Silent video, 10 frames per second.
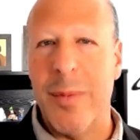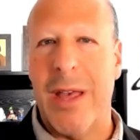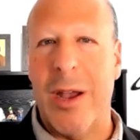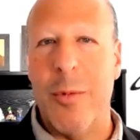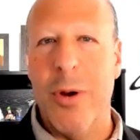
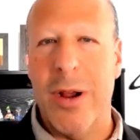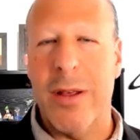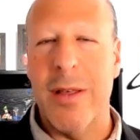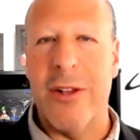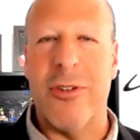at Work.
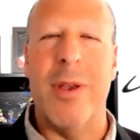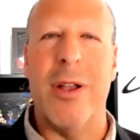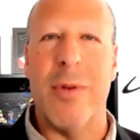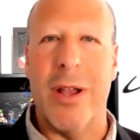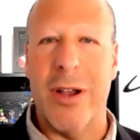So that should be a
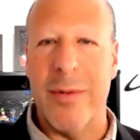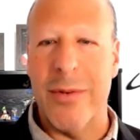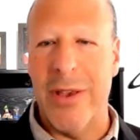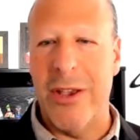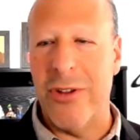great
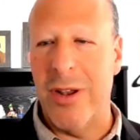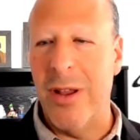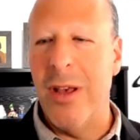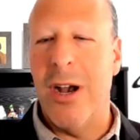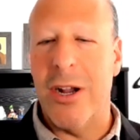conversation,
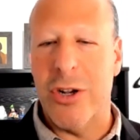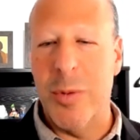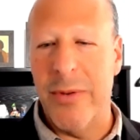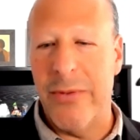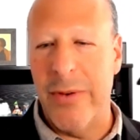
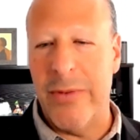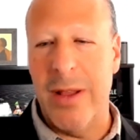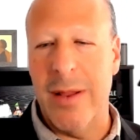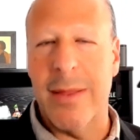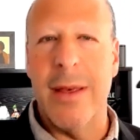October
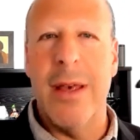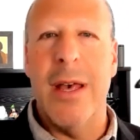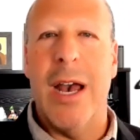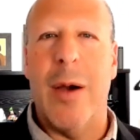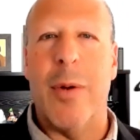15th.
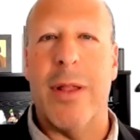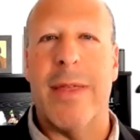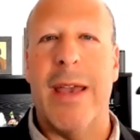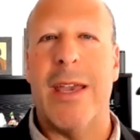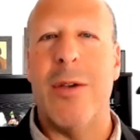I want to
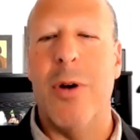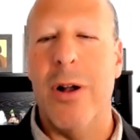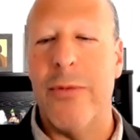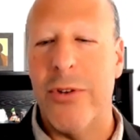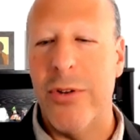thank you all
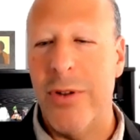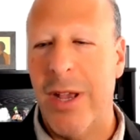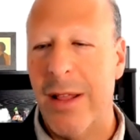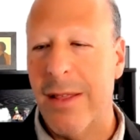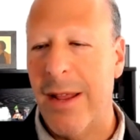for tuning
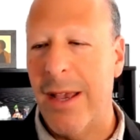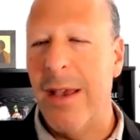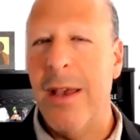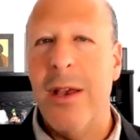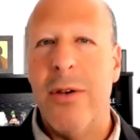in
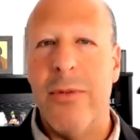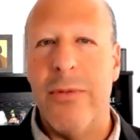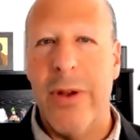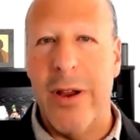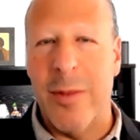today.
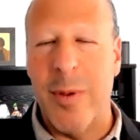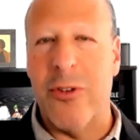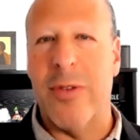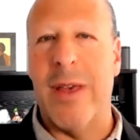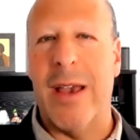Very
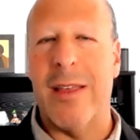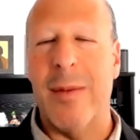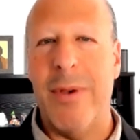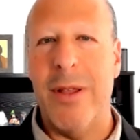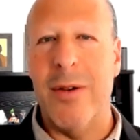special thanks to
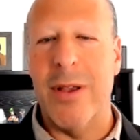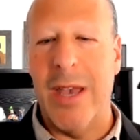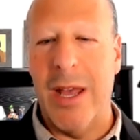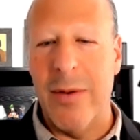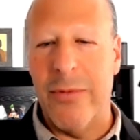Peter
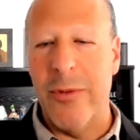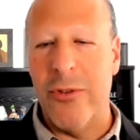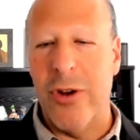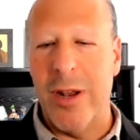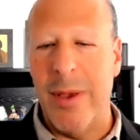again for
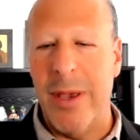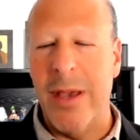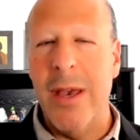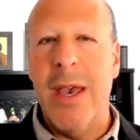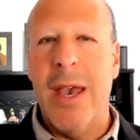joining me.
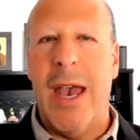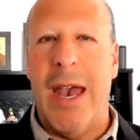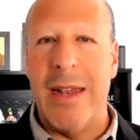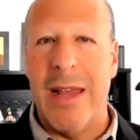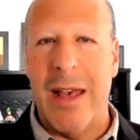
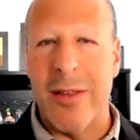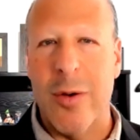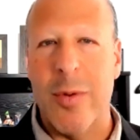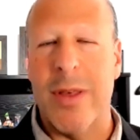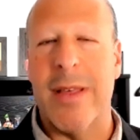And as
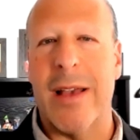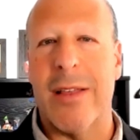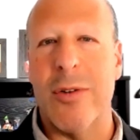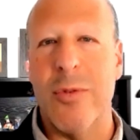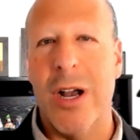always, thanks
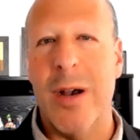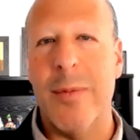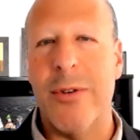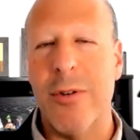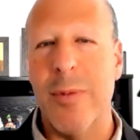to
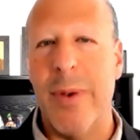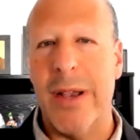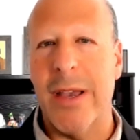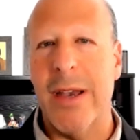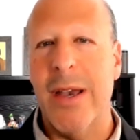Rob, to
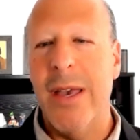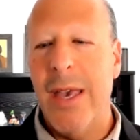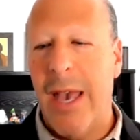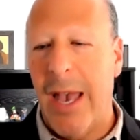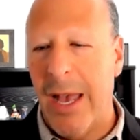Rebecca,
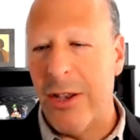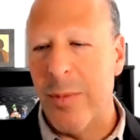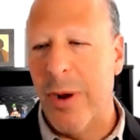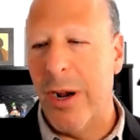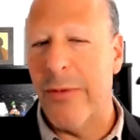and to
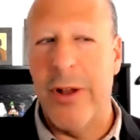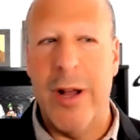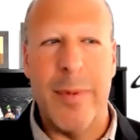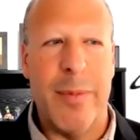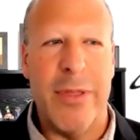Mark for
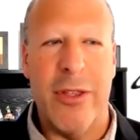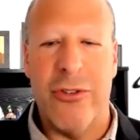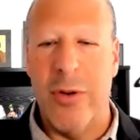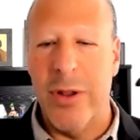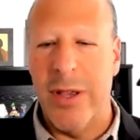helping put the
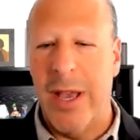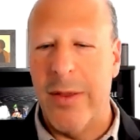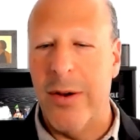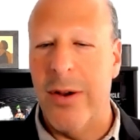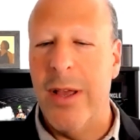show
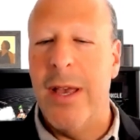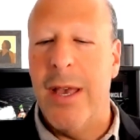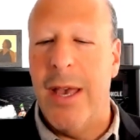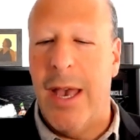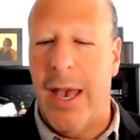together.
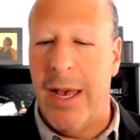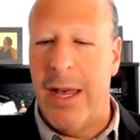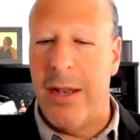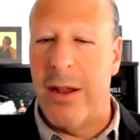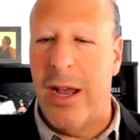
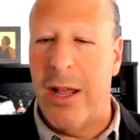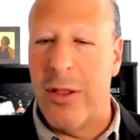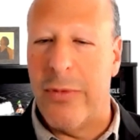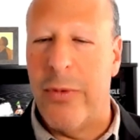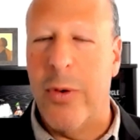And I
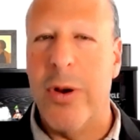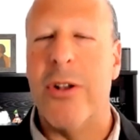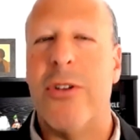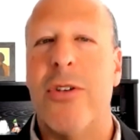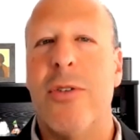look
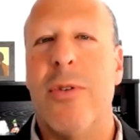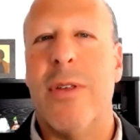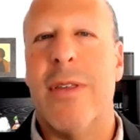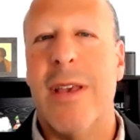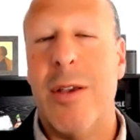forward to
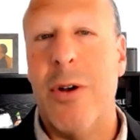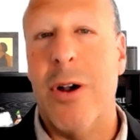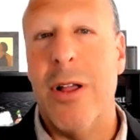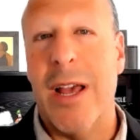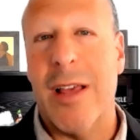seeing you
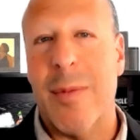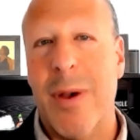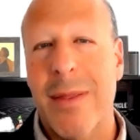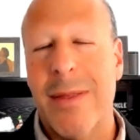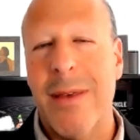all next
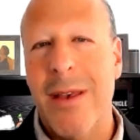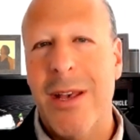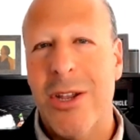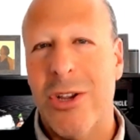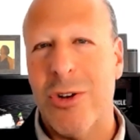month.
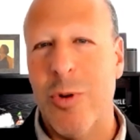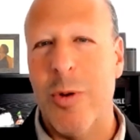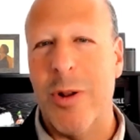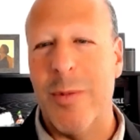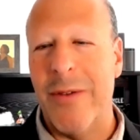To quote
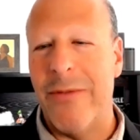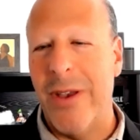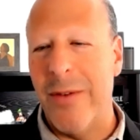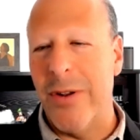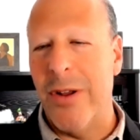one of my
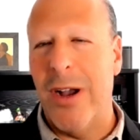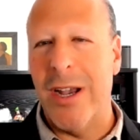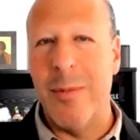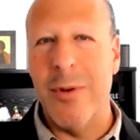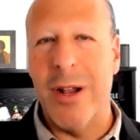favorite
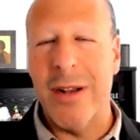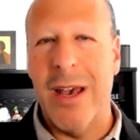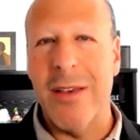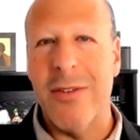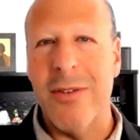hockey
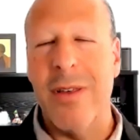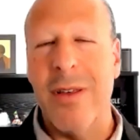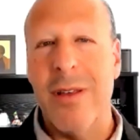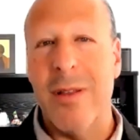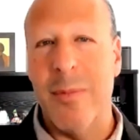broadcasters,
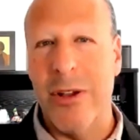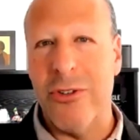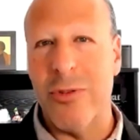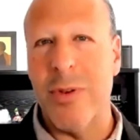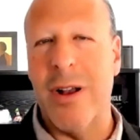the
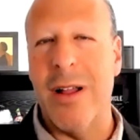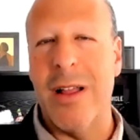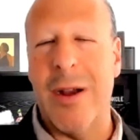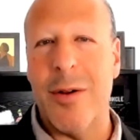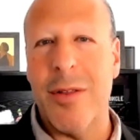pleasure was all
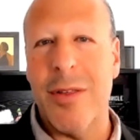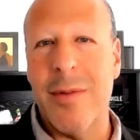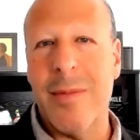ours.